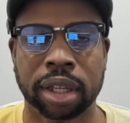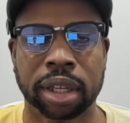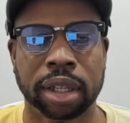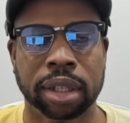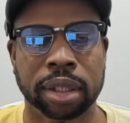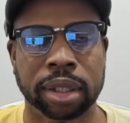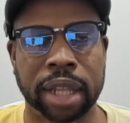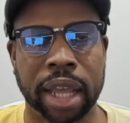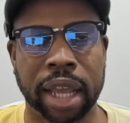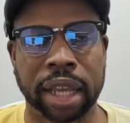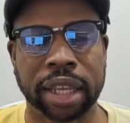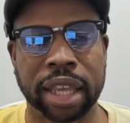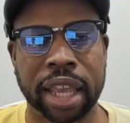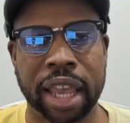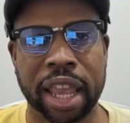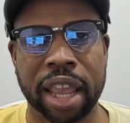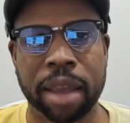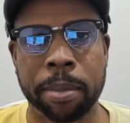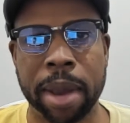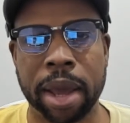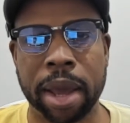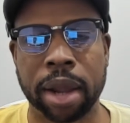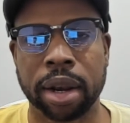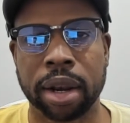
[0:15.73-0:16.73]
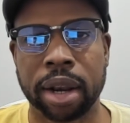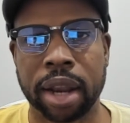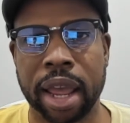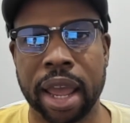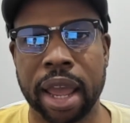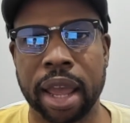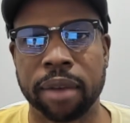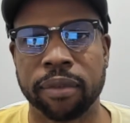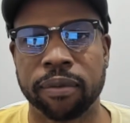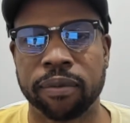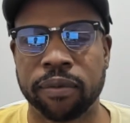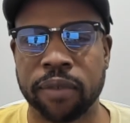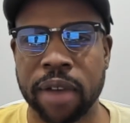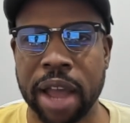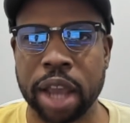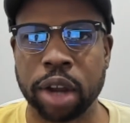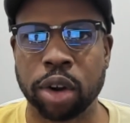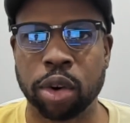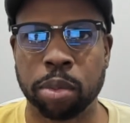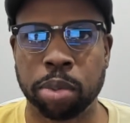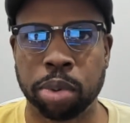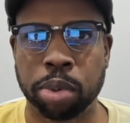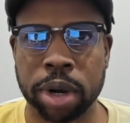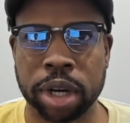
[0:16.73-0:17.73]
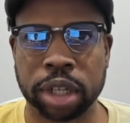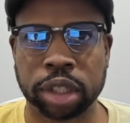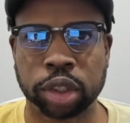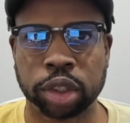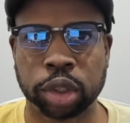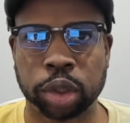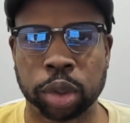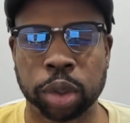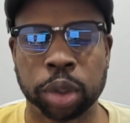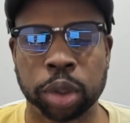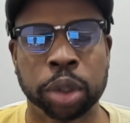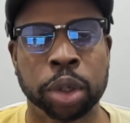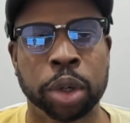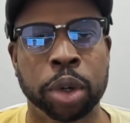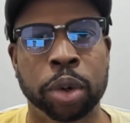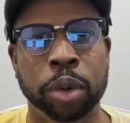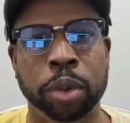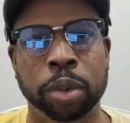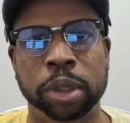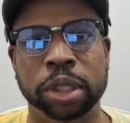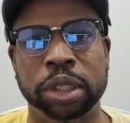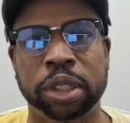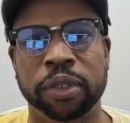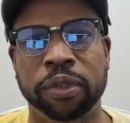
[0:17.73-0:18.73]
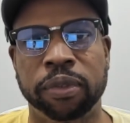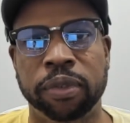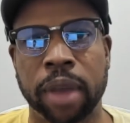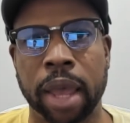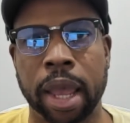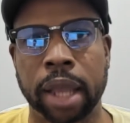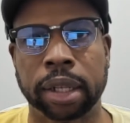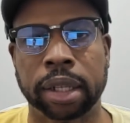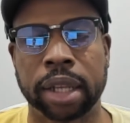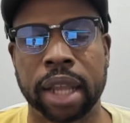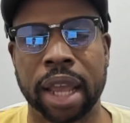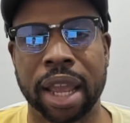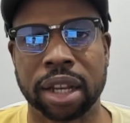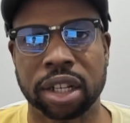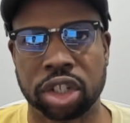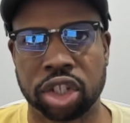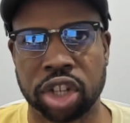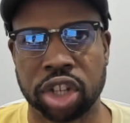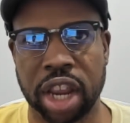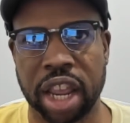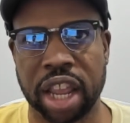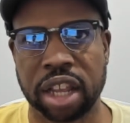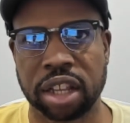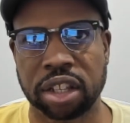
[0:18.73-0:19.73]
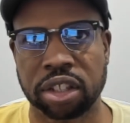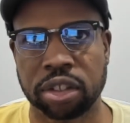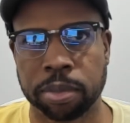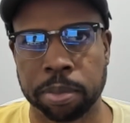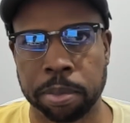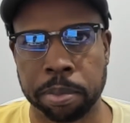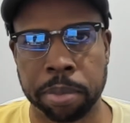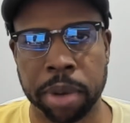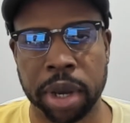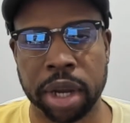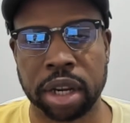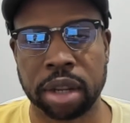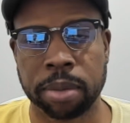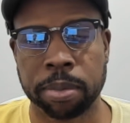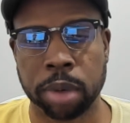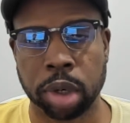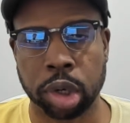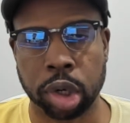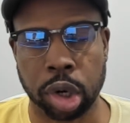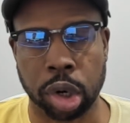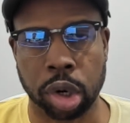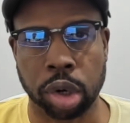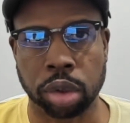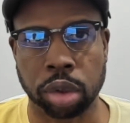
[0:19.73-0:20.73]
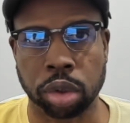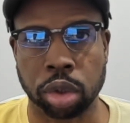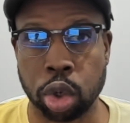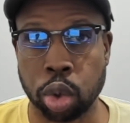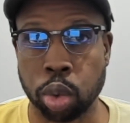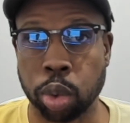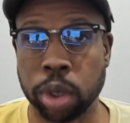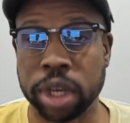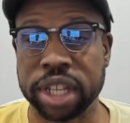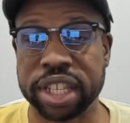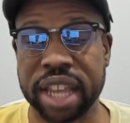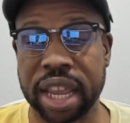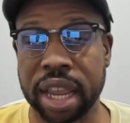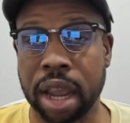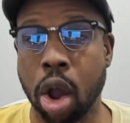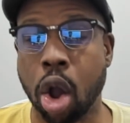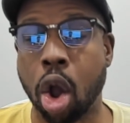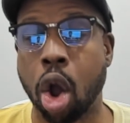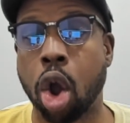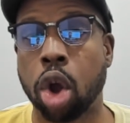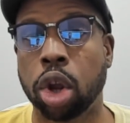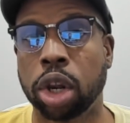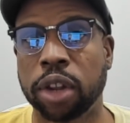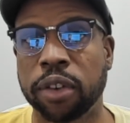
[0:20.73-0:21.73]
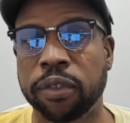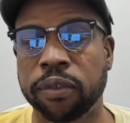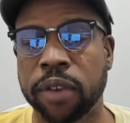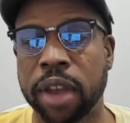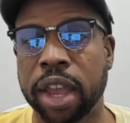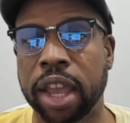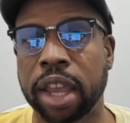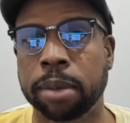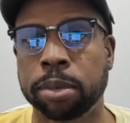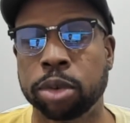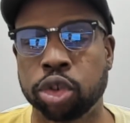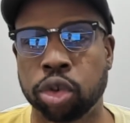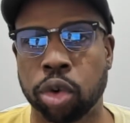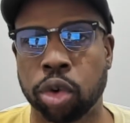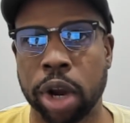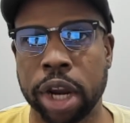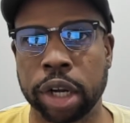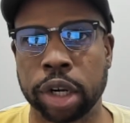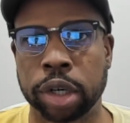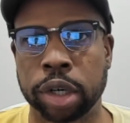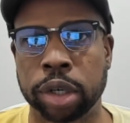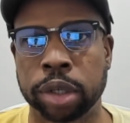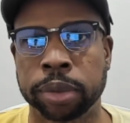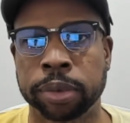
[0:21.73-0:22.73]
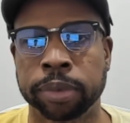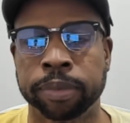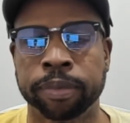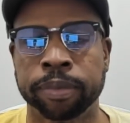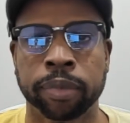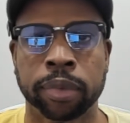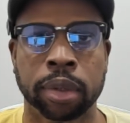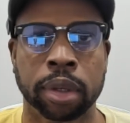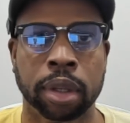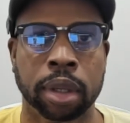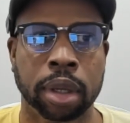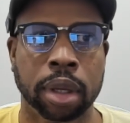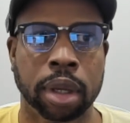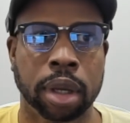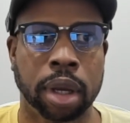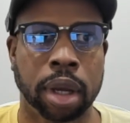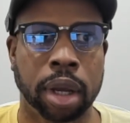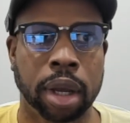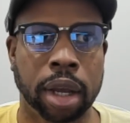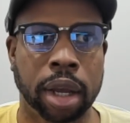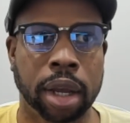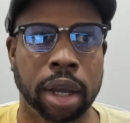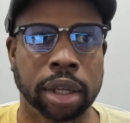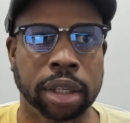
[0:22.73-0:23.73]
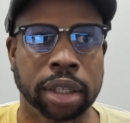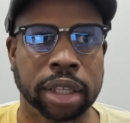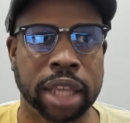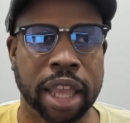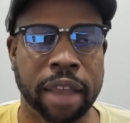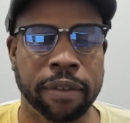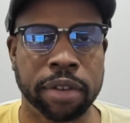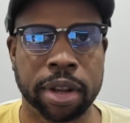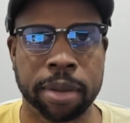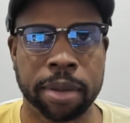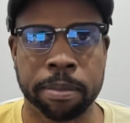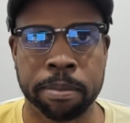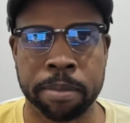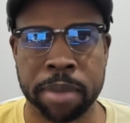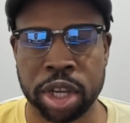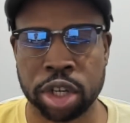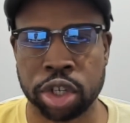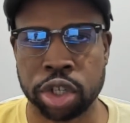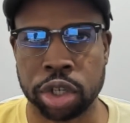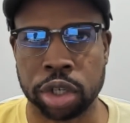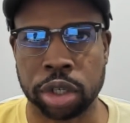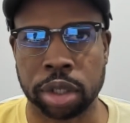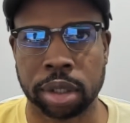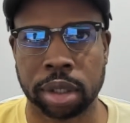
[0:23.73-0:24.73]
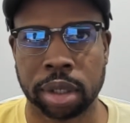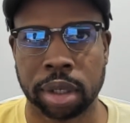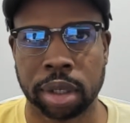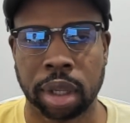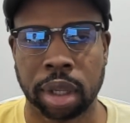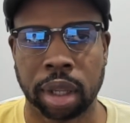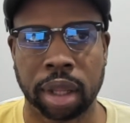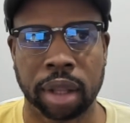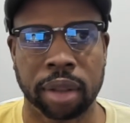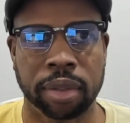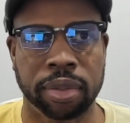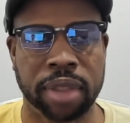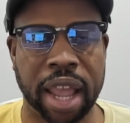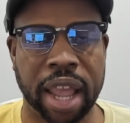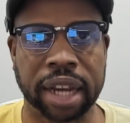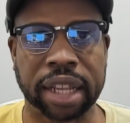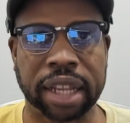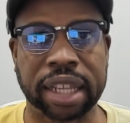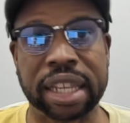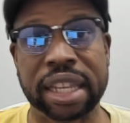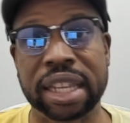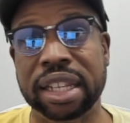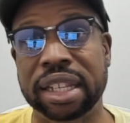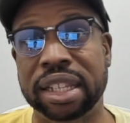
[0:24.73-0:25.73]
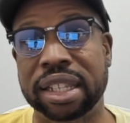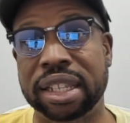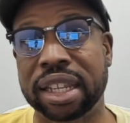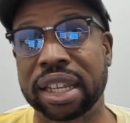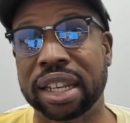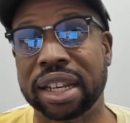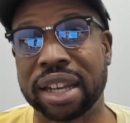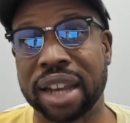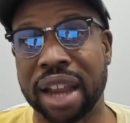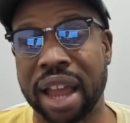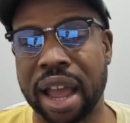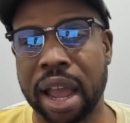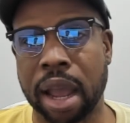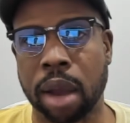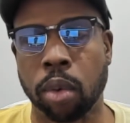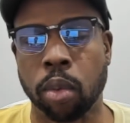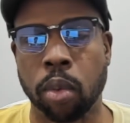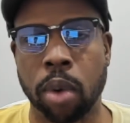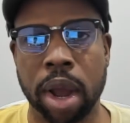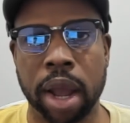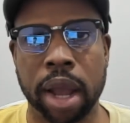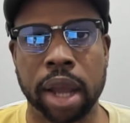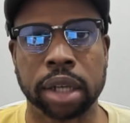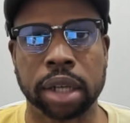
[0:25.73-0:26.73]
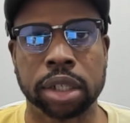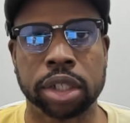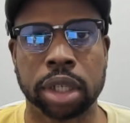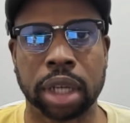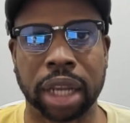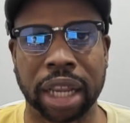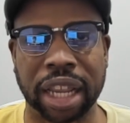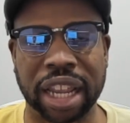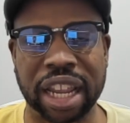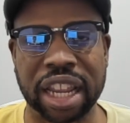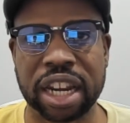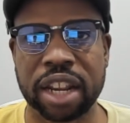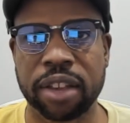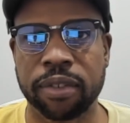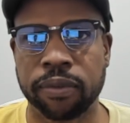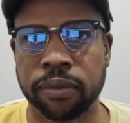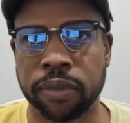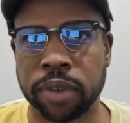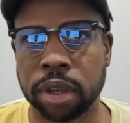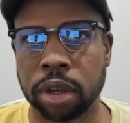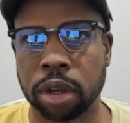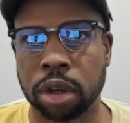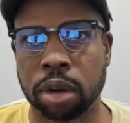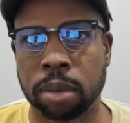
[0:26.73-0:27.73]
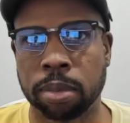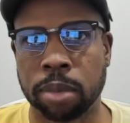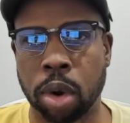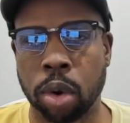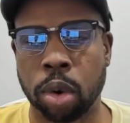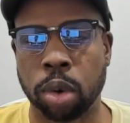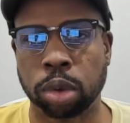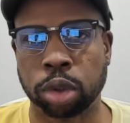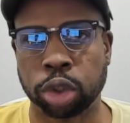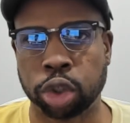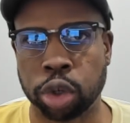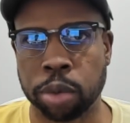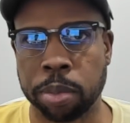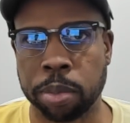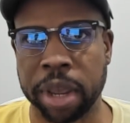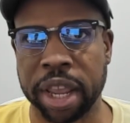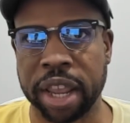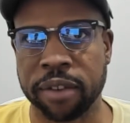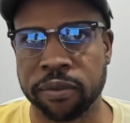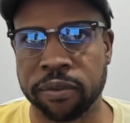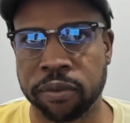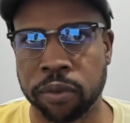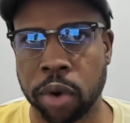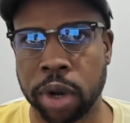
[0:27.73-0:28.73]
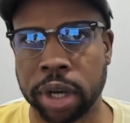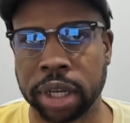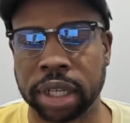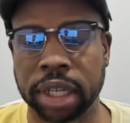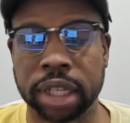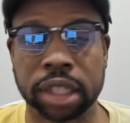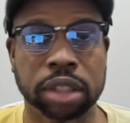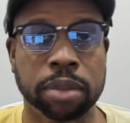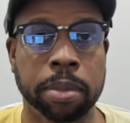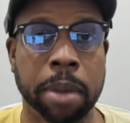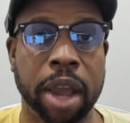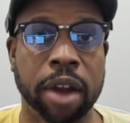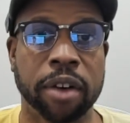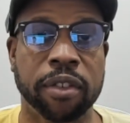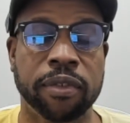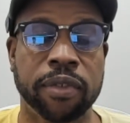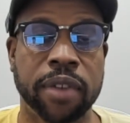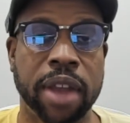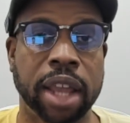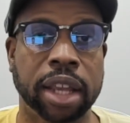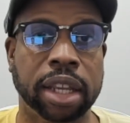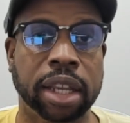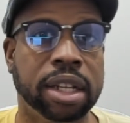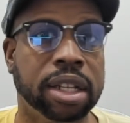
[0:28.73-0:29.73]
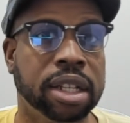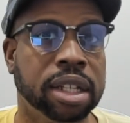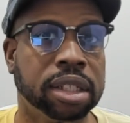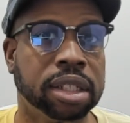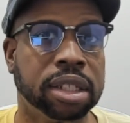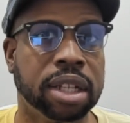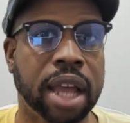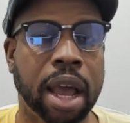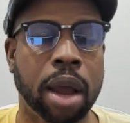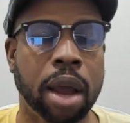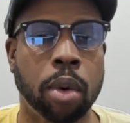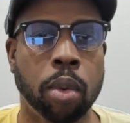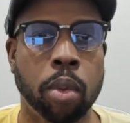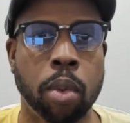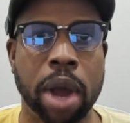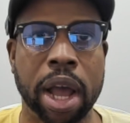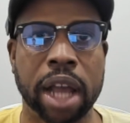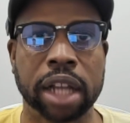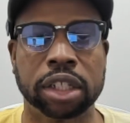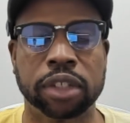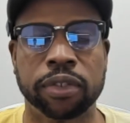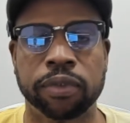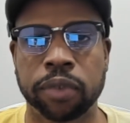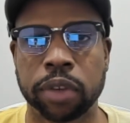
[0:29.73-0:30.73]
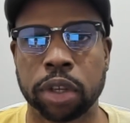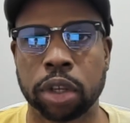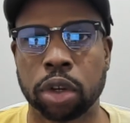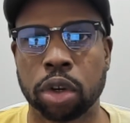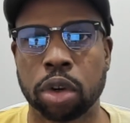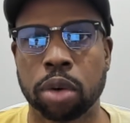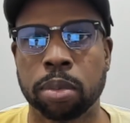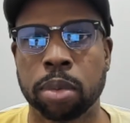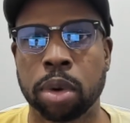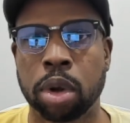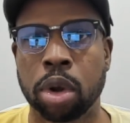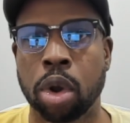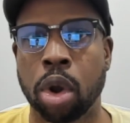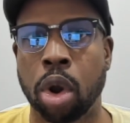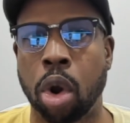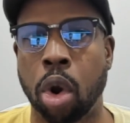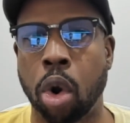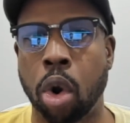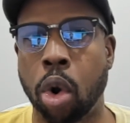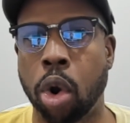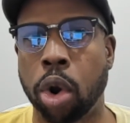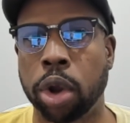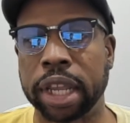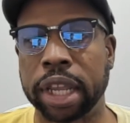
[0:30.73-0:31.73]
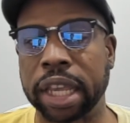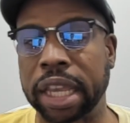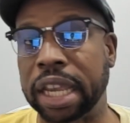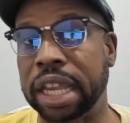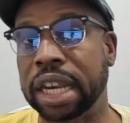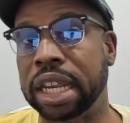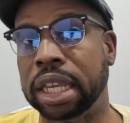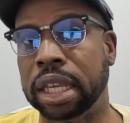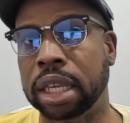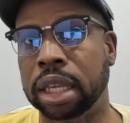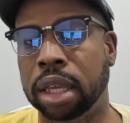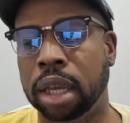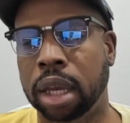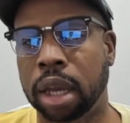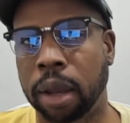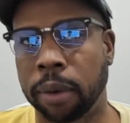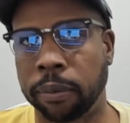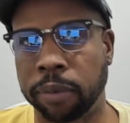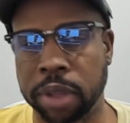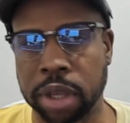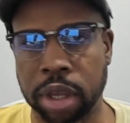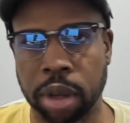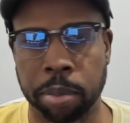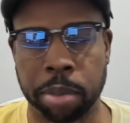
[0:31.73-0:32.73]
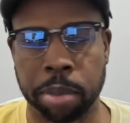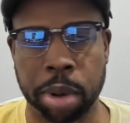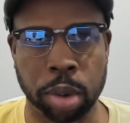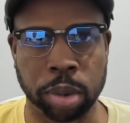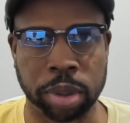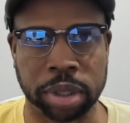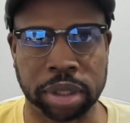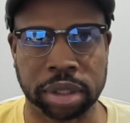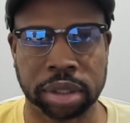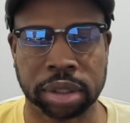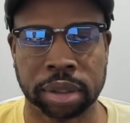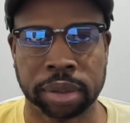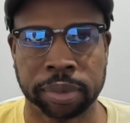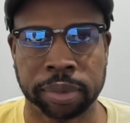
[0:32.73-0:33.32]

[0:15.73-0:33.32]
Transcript: that came out of that final presser was the fact that James Buddy McGirt, who is a Hall of Fame trainer, gave an admission that he did not watch any film on Jermaine Franklin. As a matter of fact, he does not watch film on any of the opponents.